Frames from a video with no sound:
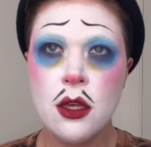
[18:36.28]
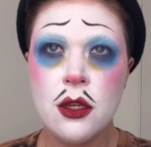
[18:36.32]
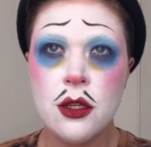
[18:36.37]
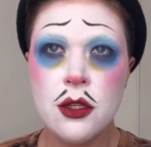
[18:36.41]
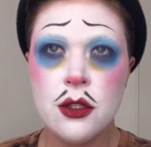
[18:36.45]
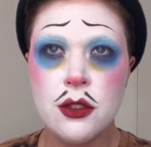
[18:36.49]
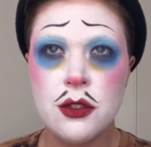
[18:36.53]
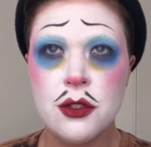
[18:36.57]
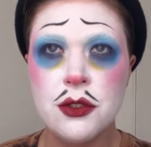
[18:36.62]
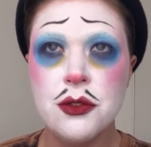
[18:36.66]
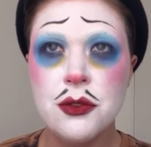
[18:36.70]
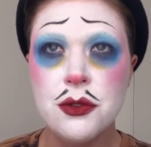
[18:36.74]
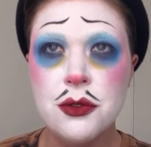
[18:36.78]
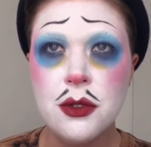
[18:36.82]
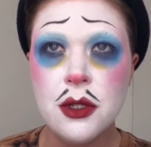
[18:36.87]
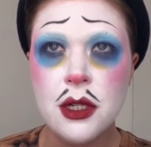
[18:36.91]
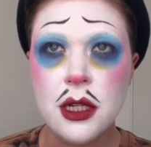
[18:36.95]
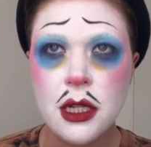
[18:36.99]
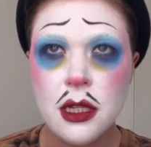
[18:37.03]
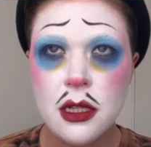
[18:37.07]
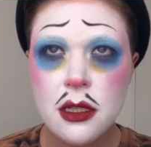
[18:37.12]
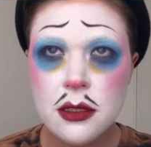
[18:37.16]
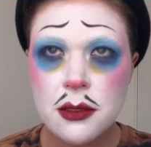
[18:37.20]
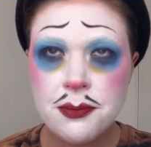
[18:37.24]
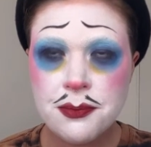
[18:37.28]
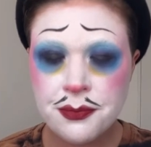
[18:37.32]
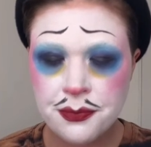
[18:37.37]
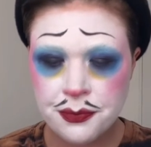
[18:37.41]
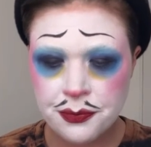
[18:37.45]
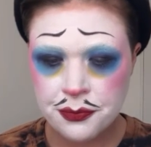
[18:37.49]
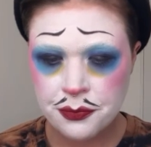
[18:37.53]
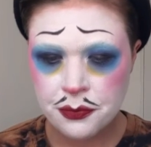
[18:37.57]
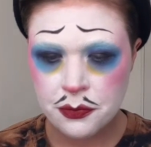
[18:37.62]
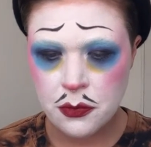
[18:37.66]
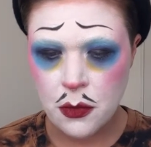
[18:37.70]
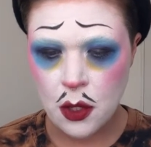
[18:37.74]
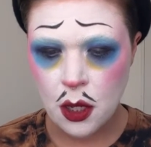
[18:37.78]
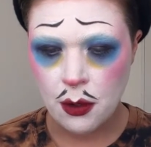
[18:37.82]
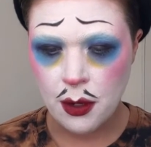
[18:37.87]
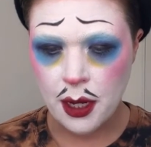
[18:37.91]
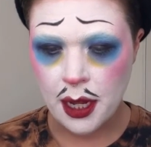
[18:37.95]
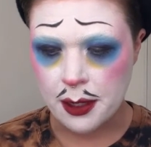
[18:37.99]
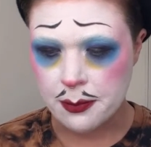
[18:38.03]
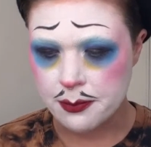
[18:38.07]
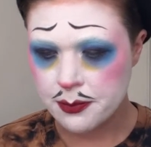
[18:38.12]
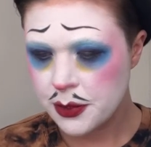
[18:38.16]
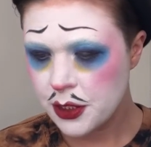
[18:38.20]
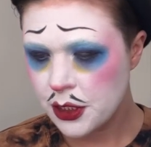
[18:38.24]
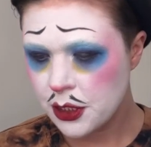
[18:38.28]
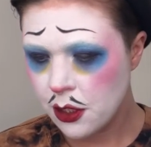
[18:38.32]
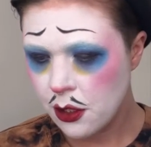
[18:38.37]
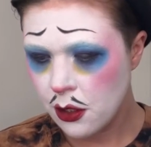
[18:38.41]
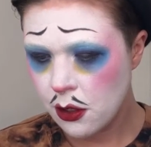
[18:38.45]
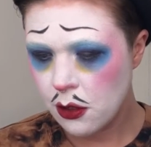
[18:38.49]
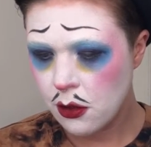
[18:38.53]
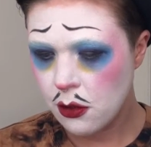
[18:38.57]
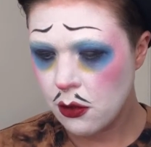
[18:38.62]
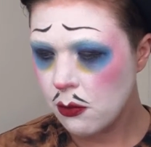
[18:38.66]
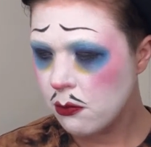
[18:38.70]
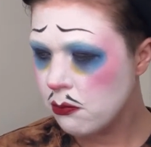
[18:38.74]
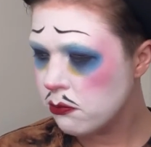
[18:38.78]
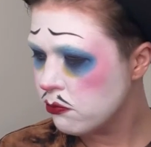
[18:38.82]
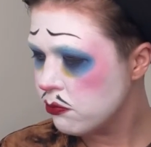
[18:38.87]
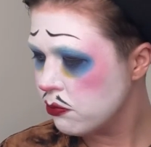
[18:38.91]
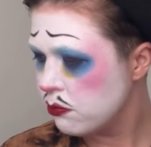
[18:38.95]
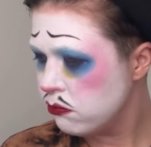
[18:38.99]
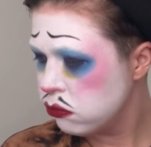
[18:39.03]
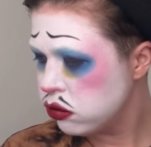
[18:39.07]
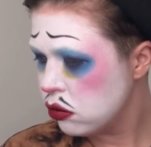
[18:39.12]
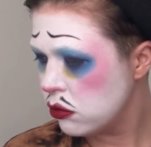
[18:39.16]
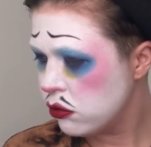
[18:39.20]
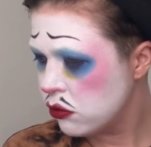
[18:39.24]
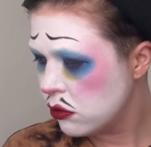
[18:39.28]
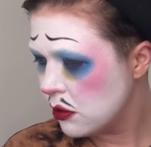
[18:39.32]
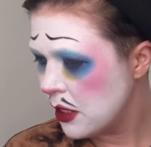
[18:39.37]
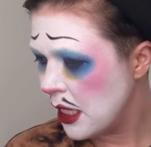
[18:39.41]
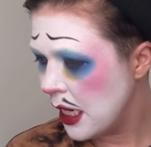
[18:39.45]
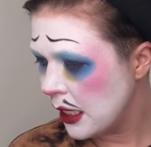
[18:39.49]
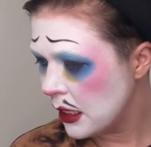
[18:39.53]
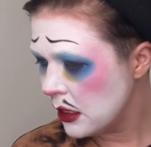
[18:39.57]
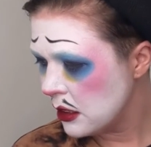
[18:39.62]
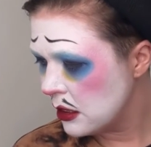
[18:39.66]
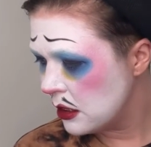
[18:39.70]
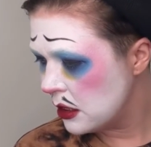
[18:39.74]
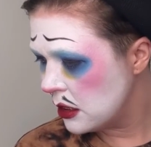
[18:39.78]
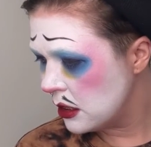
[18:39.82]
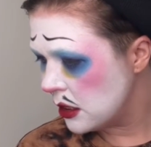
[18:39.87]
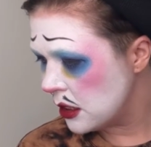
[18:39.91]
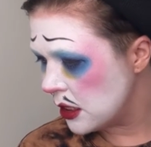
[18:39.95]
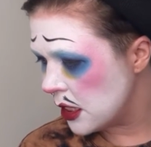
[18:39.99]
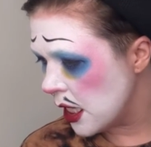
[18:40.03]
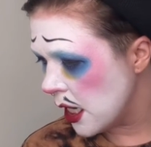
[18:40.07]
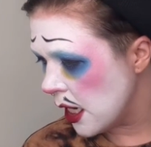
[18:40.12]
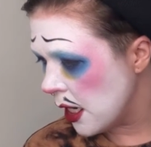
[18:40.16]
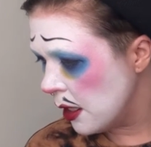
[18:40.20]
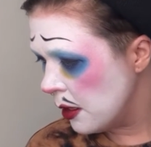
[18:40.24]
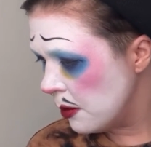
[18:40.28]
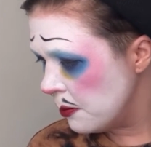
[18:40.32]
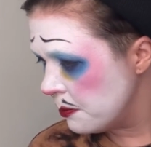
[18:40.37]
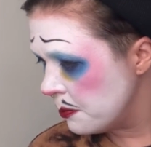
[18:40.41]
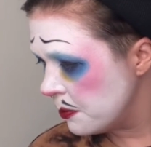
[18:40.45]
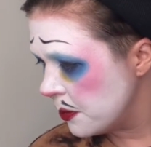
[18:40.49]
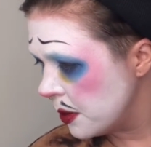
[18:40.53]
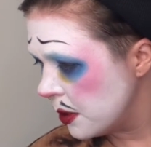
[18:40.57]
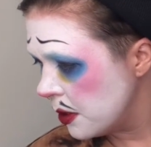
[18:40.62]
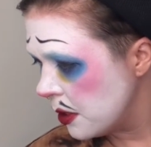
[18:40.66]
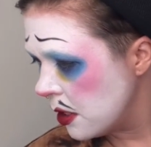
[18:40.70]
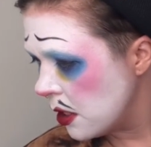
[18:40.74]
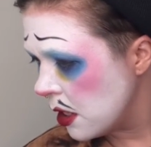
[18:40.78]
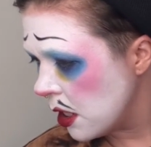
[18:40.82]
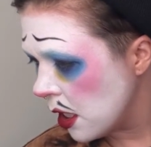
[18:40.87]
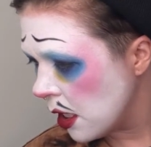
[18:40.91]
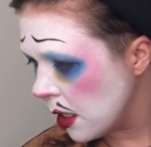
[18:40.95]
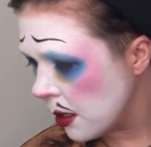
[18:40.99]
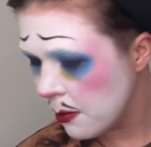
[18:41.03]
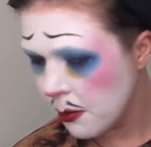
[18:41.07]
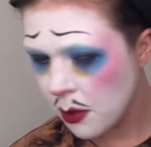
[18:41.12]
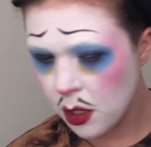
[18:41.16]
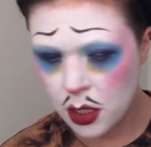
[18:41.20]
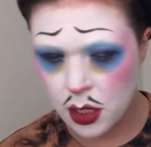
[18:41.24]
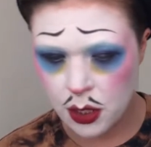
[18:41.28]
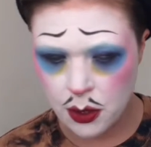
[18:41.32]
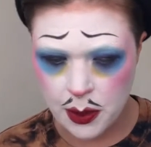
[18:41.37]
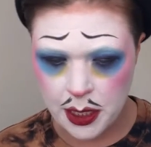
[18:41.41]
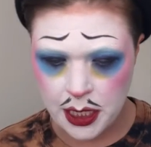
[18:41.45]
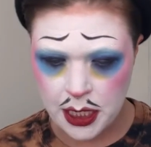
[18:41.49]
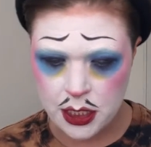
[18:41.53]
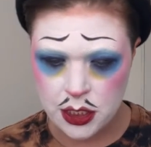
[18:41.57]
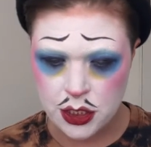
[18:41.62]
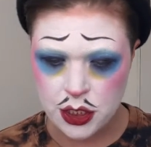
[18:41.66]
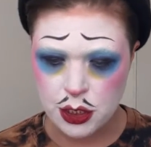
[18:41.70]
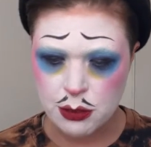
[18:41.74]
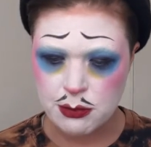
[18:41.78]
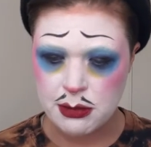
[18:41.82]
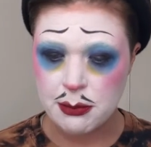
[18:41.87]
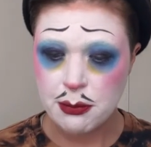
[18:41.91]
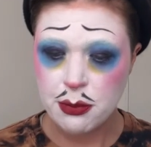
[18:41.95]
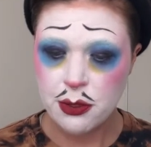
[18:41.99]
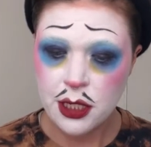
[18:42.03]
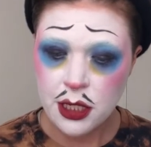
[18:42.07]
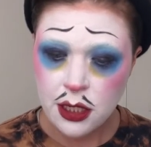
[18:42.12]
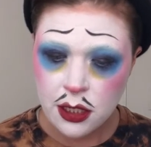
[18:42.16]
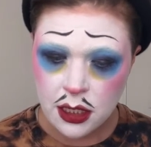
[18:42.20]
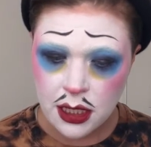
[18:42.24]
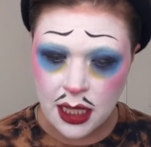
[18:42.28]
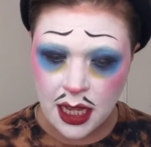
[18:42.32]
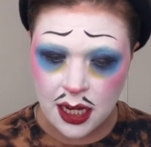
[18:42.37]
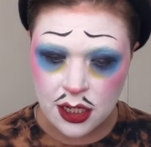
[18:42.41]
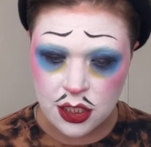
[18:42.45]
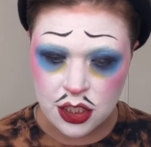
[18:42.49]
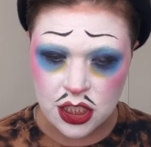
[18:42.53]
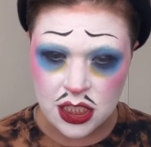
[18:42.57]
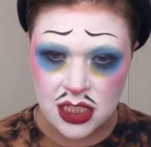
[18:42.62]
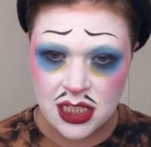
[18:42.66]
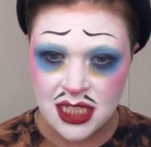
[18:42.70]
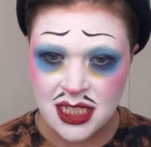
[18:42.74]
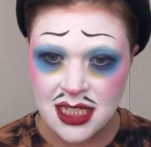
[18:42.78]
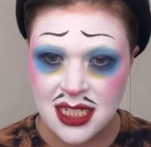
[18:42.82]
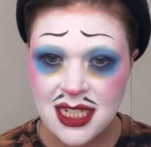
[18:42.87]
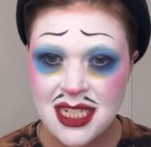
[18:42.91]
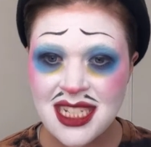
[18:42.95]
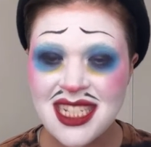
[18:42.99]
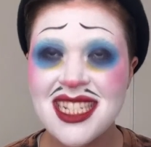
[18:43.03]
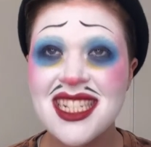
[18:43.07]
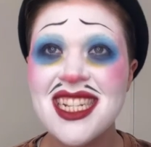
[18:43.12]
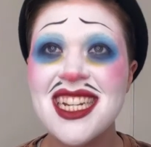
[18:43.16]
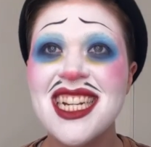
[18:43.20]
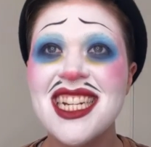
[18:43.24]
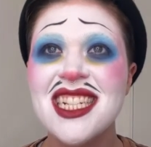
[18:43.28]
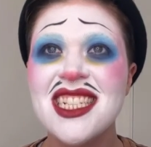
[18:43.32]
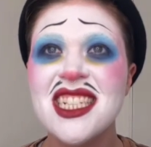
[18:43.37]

Cool. Okay, so next up, I'm going to be putting on lashes.